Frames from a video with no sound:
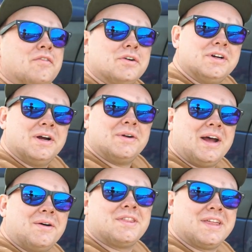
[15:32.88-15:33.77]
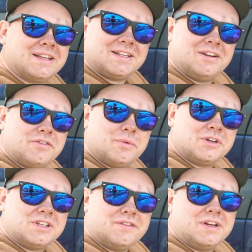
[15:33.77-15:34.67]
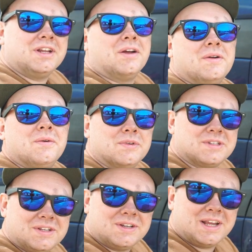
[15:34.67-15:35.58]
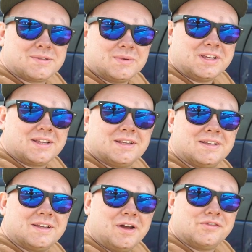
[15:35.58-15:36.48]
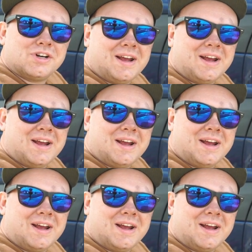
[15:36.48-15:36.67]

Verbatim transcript: for real now, thanks a lot for watching the video. We'll see you next week. Over and